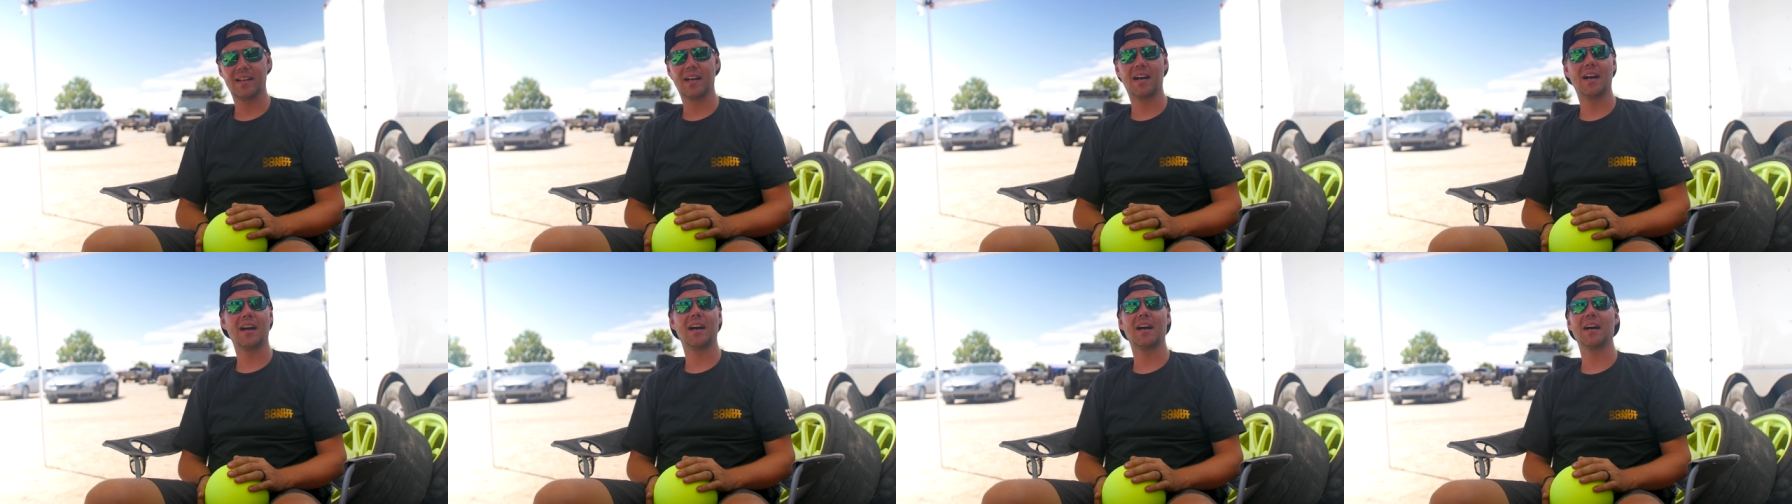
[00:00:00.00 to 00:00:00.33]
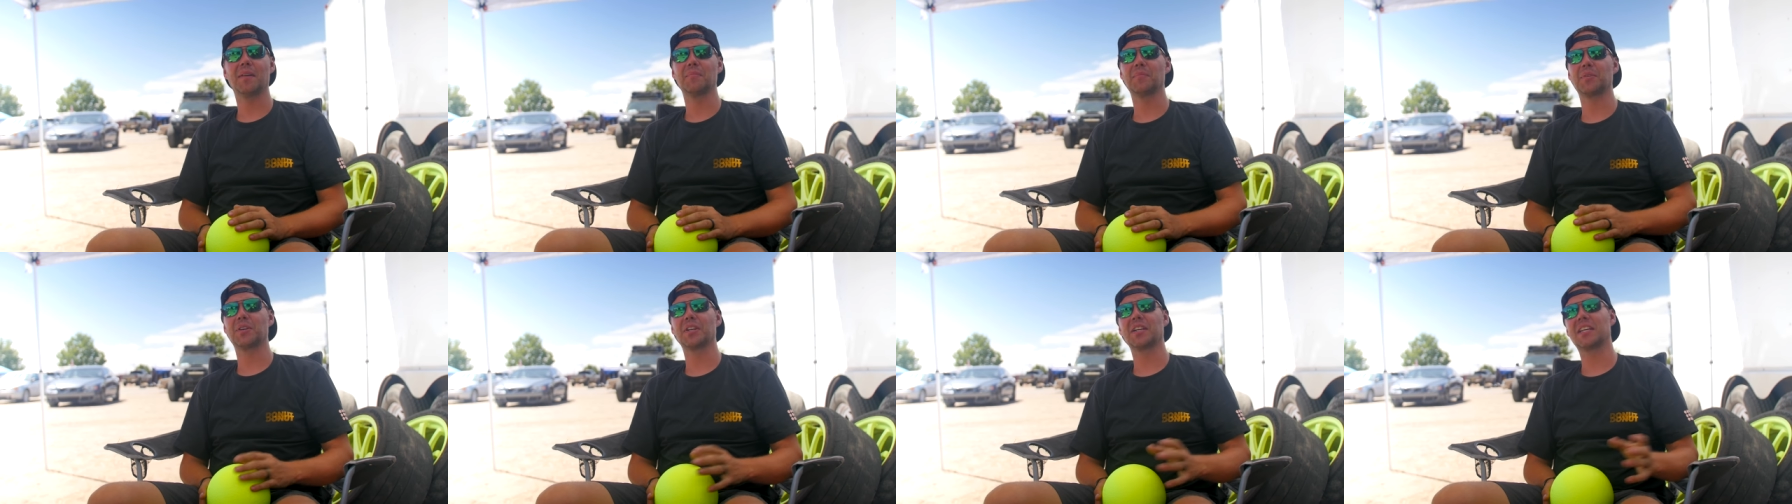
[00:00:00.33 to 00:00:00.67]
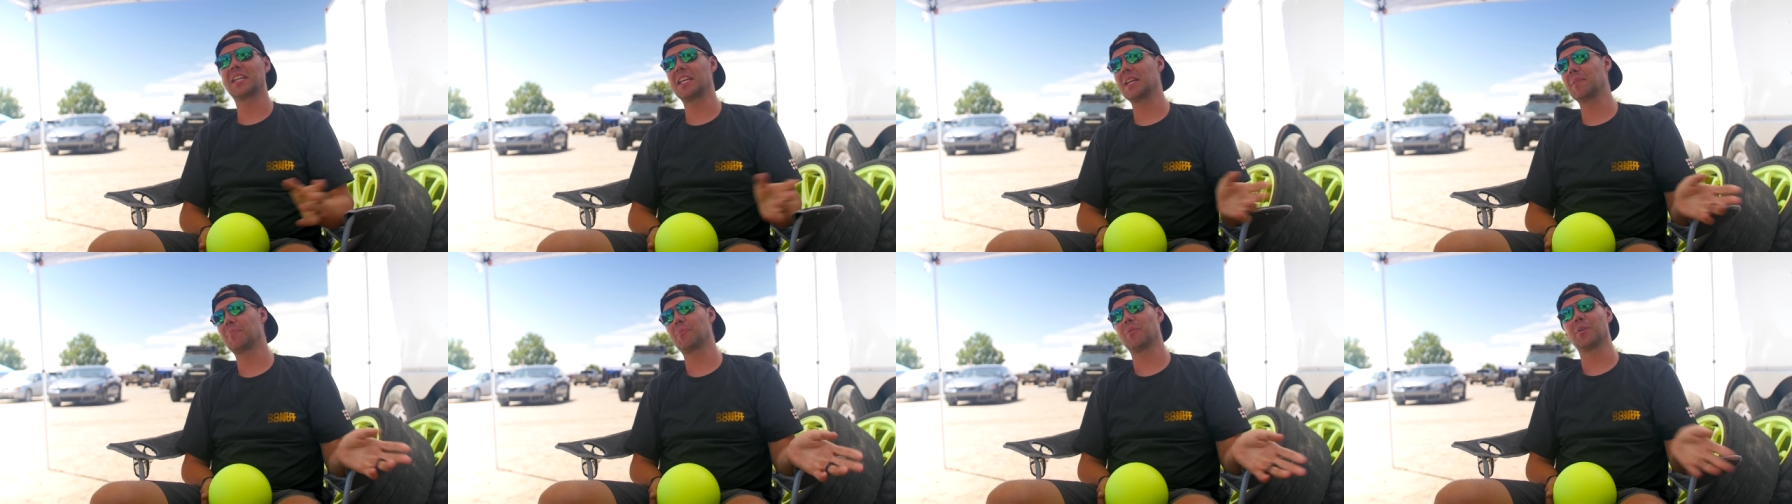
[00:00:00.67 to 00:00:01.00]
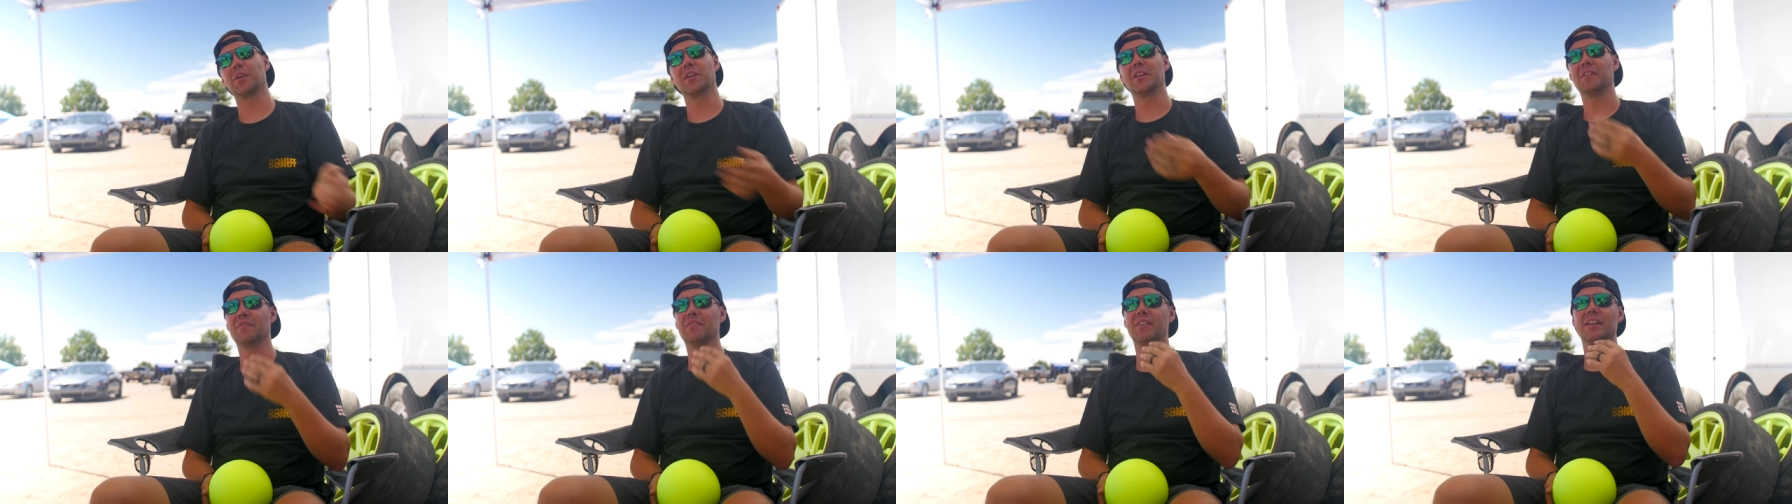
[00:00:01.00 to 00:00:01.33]
Uh, I'm going to keep
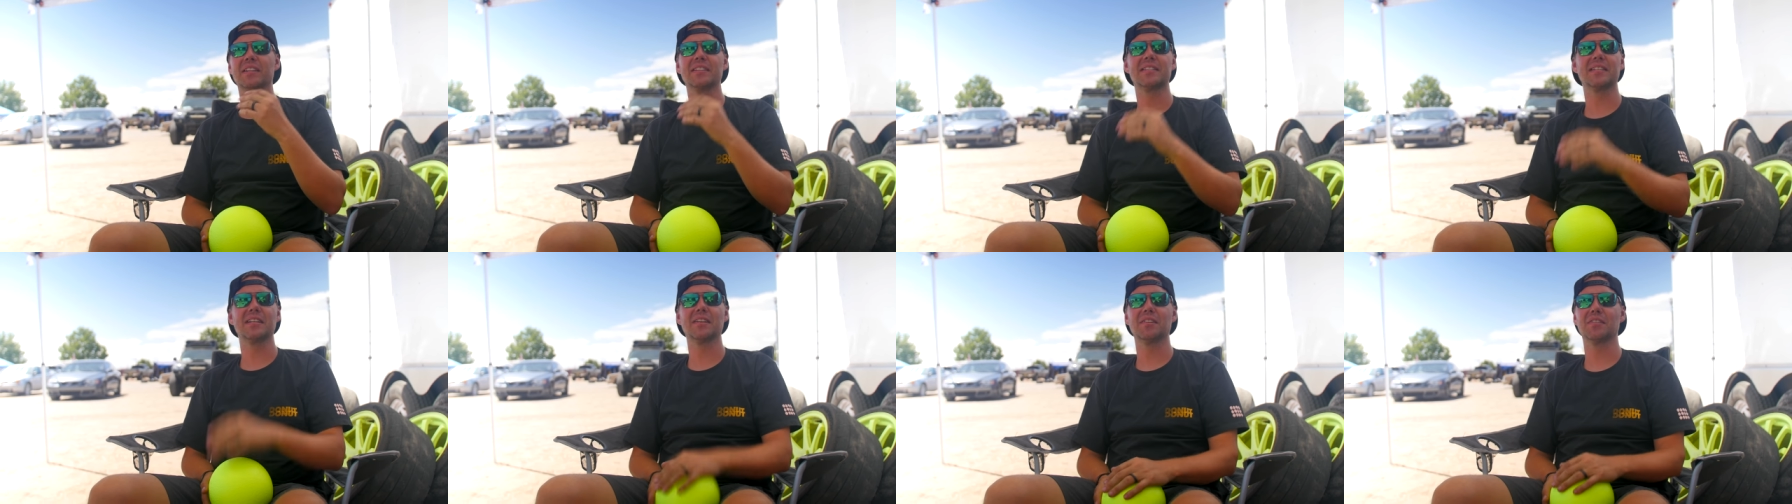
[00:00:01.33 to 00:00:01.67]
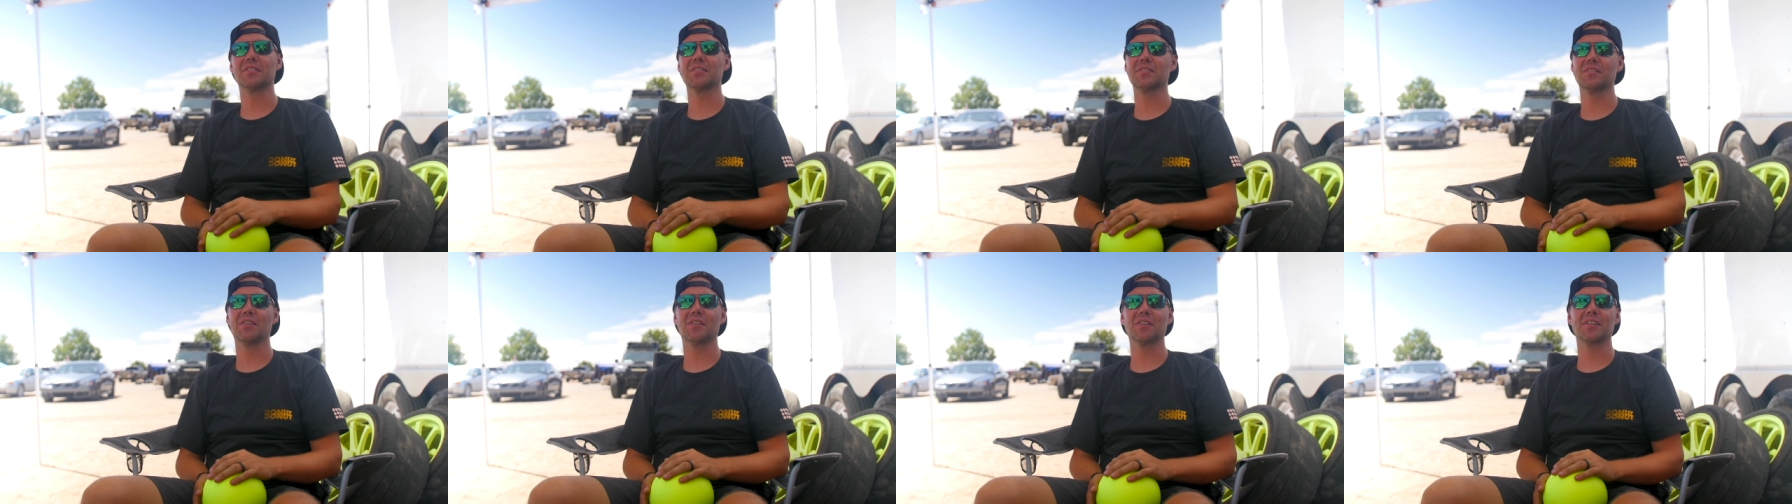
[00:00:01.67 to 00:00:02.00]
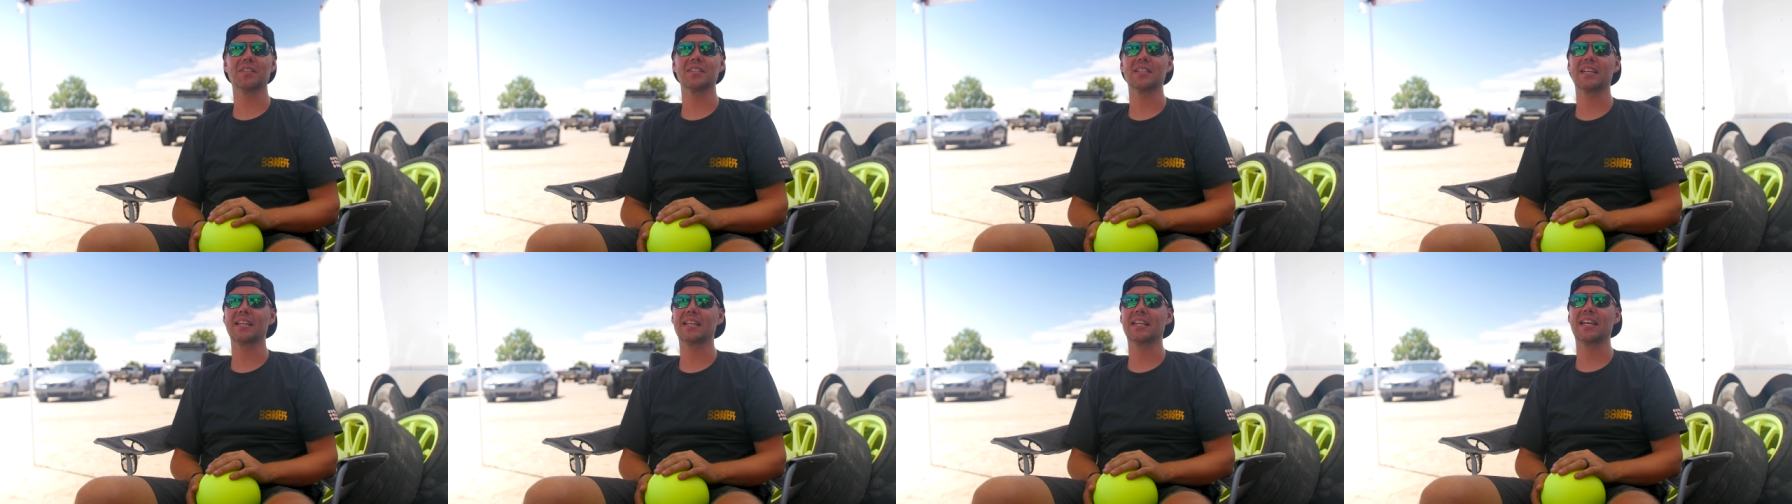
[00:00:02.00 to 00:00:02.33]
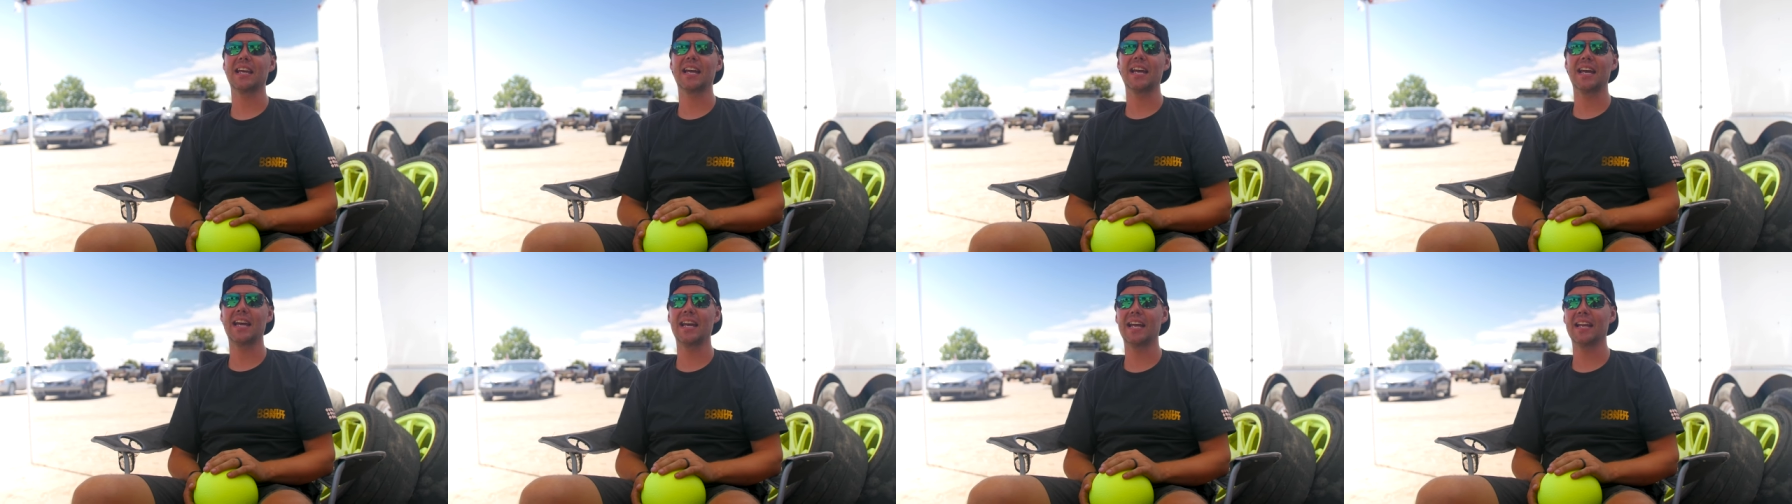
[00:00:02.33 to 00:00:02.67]
running events here as long as I
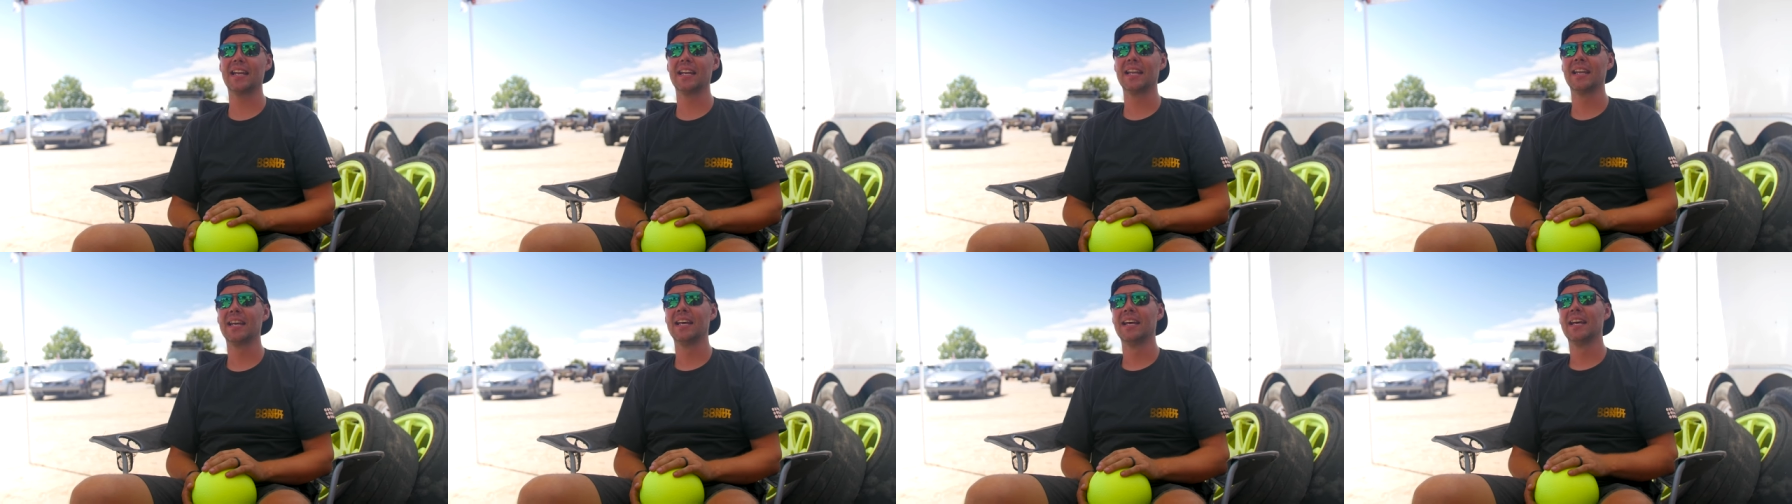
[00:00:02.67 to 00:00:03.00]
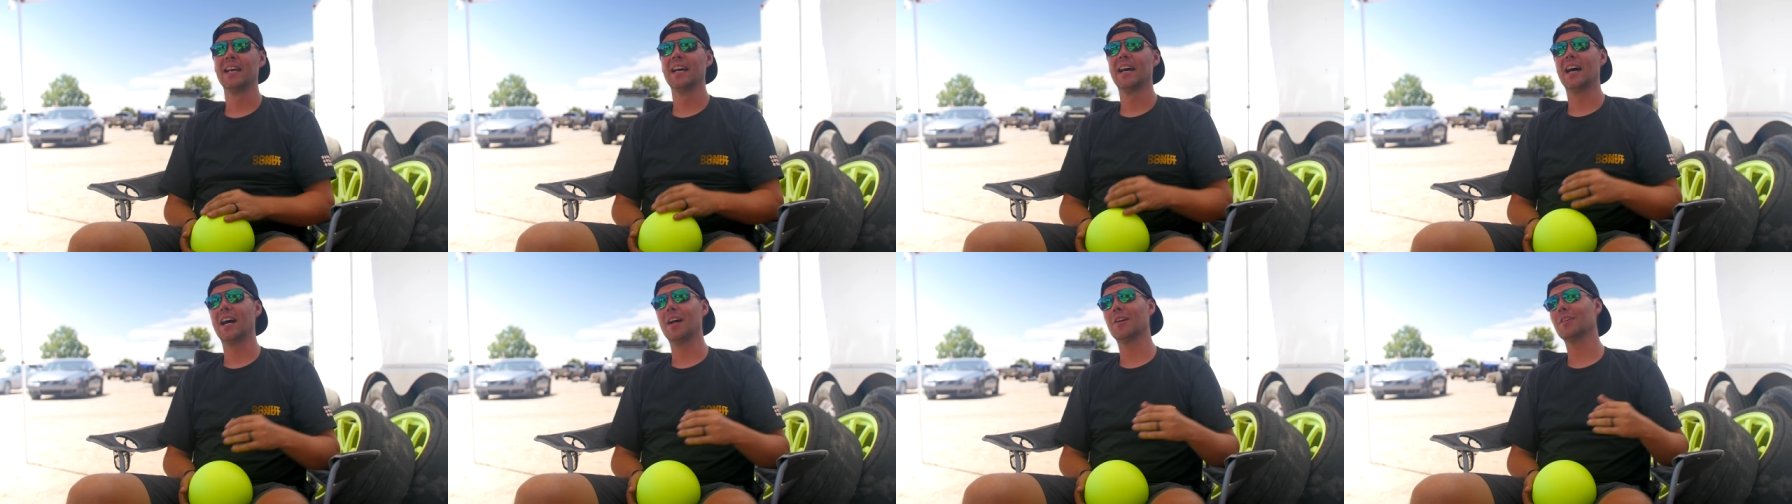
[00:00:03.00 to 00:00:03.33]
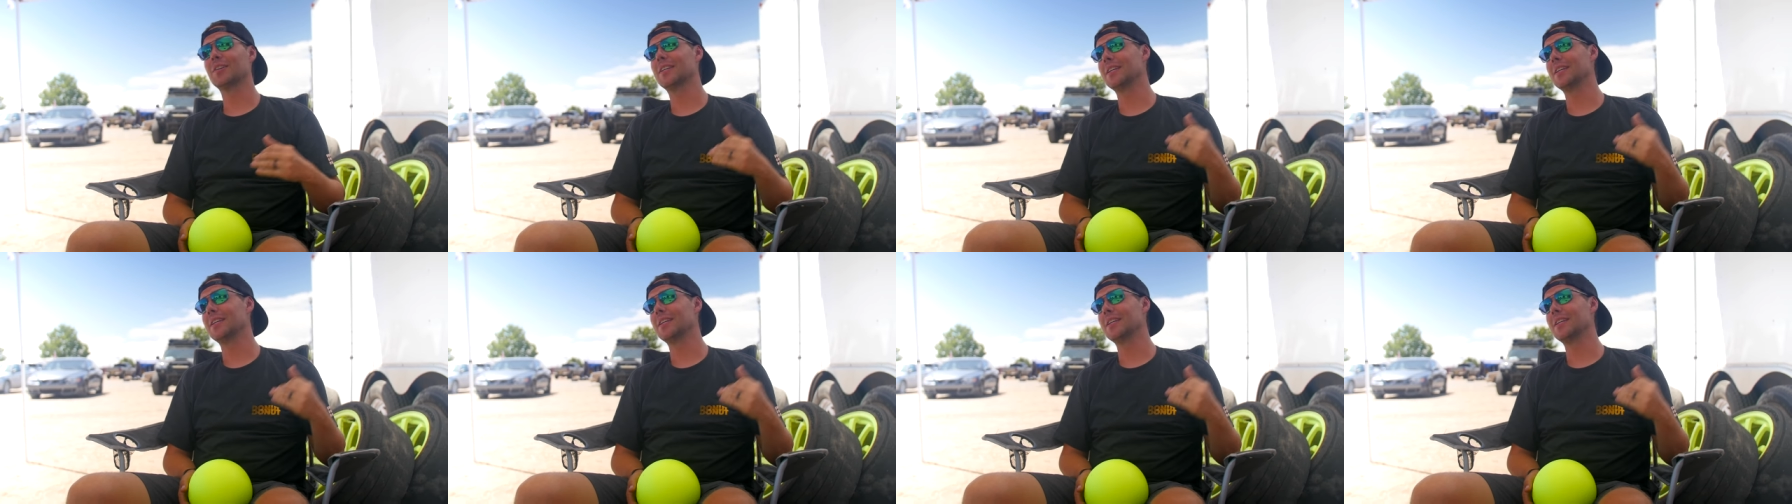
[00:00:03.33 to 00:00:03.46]
can. I'll